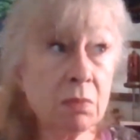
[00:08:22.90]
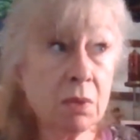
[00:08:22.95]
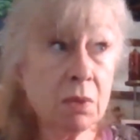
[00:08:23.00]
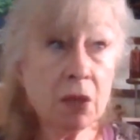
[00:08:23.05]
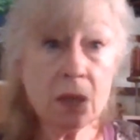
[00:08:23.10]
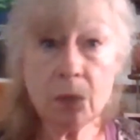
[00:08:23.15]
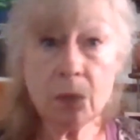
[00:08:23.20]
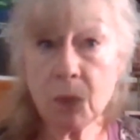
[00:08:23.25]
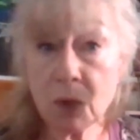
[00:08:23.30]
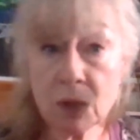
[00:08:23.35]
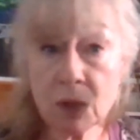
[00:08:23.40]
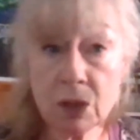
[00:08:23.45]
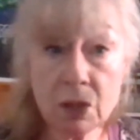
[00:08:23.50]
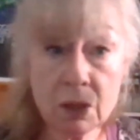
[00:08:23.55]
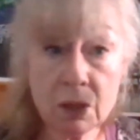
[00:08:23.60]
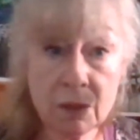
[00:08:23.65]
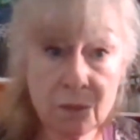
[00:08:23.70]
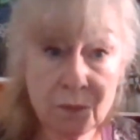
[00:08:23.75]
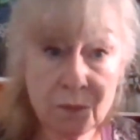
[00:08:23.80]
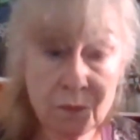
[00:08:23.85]
a bottle
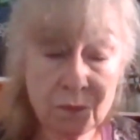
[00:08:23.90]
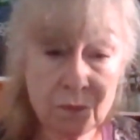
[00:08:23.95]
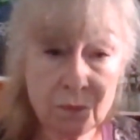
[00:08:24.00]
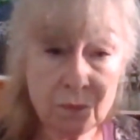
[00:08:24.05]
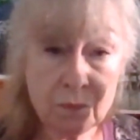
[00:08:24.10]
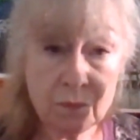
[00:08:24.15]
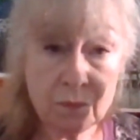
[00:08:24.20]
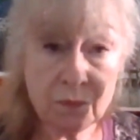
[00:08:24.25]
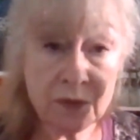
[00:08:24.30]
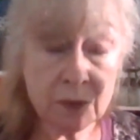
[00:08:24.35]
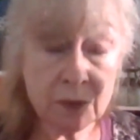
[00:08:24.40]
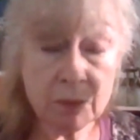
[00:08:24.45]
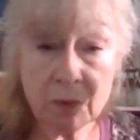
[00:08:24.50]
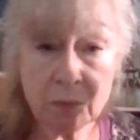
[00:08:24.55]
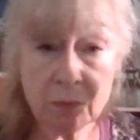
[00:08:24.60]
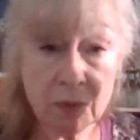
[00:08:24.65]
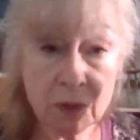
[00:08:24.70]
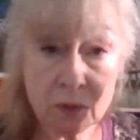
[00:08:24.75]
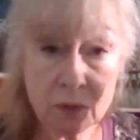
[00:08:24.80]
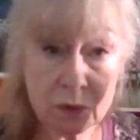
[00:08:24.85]
of vitamin
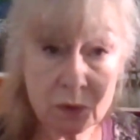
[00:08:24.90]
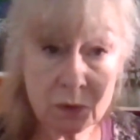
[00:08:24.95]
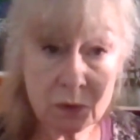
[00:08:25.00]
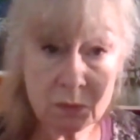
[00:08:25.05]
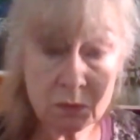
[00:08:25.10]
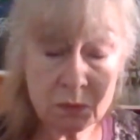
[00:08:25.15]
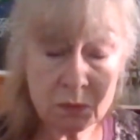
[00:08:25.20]
pills.